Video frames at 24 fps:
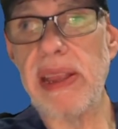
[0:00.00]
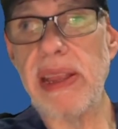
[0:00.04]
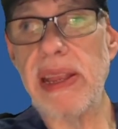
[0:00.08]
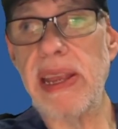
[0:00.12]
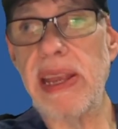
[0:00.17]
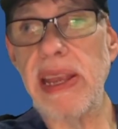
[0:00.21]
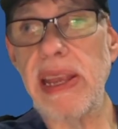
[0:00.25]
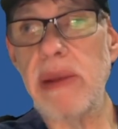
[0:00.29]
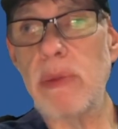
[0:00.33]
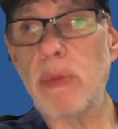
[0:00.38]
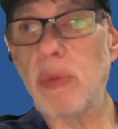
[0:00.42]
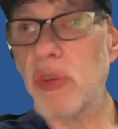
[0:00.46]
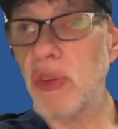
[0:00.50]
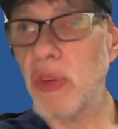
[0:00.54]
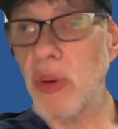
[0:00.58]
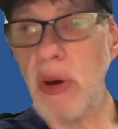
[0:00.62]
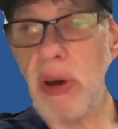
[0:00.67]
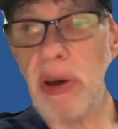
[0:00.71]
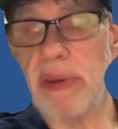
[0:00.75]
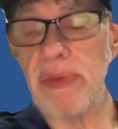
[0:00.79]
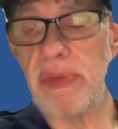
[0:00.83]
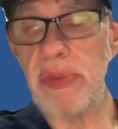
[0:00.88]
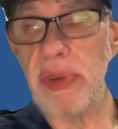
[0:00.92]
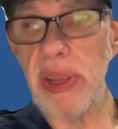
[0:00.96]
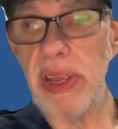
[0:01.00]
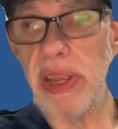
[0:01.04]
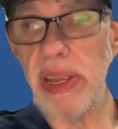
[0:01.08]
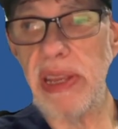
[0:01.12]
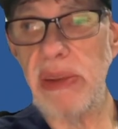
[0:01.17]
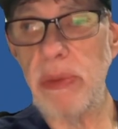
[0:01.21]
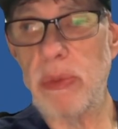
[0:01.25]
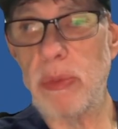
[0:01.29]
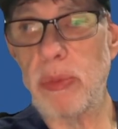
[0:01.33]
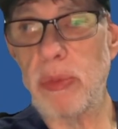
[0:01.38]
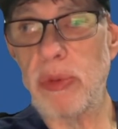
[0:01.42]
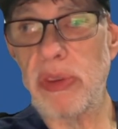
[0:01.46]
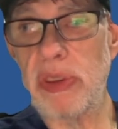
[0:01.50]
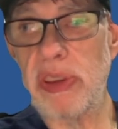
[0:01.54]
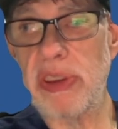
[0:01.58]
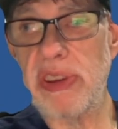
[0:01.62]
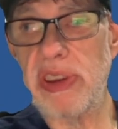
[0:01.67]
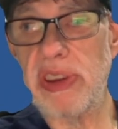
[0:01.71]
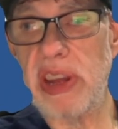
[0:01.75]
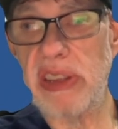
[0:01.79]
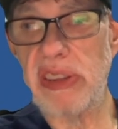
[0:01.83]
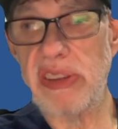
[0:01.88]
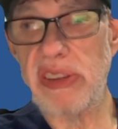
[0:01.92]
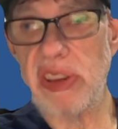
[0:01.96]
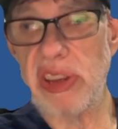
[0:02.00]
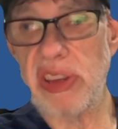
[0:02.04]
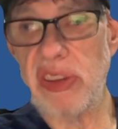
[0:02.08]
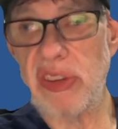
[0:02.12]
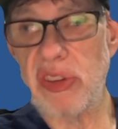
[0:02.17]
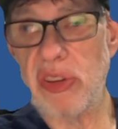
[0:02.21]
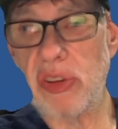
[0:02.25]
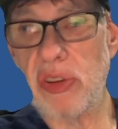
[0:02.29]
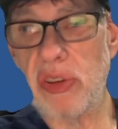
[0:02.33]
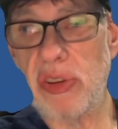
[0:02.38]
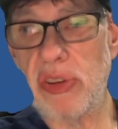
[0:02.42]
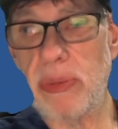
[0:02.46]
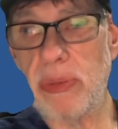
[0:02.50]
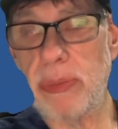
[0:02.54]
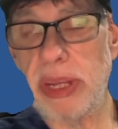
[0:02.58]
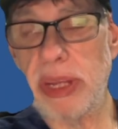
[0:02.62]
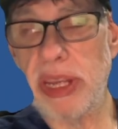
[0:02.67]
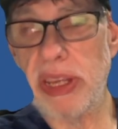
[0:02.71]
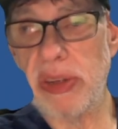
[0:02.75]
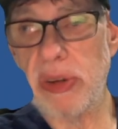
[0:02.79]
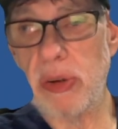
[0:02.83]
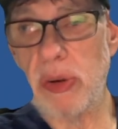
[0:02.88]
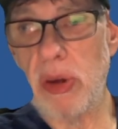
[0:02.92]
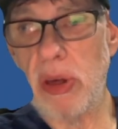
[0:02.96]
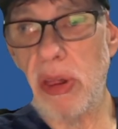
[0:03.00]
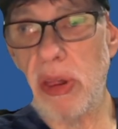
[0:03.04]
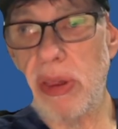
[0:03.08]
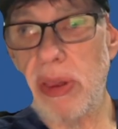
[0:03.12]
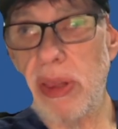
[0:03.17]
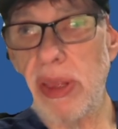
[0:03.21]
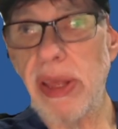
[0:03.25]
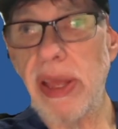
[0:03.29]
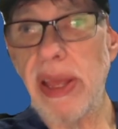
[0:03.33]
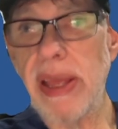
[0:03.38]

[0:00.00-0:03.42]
It was off. It did not taste good to me at all.